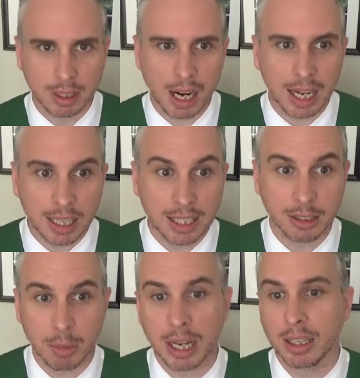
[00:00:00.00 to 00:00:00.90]
I liked
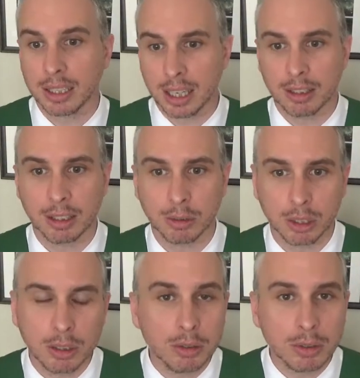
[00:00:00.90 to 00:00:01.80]
them. I liked how they were
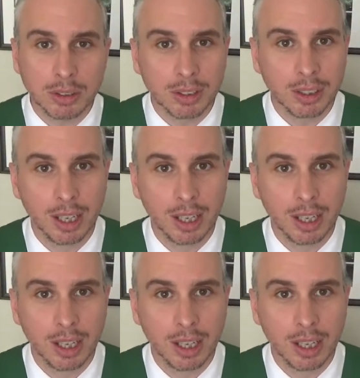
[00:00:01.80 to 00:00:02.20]
used.